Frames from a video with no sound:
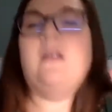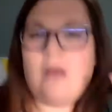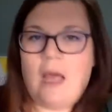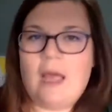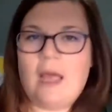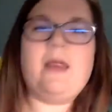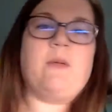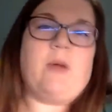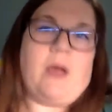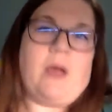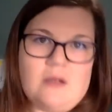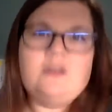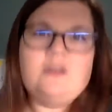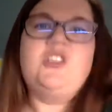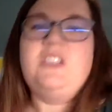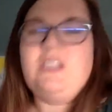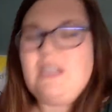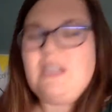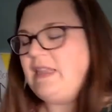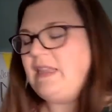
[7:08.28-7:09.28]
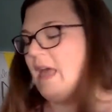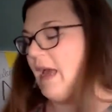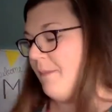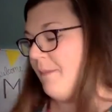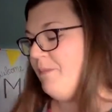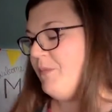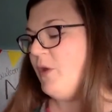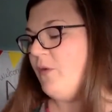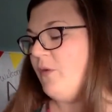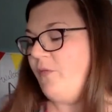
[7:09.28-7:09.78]
Anyway, just like that,
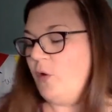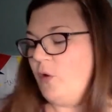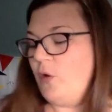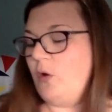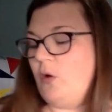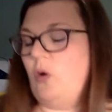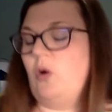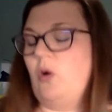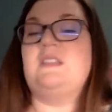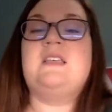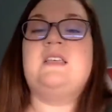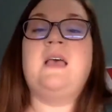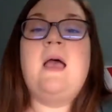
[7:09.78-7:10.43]
your vocal cords.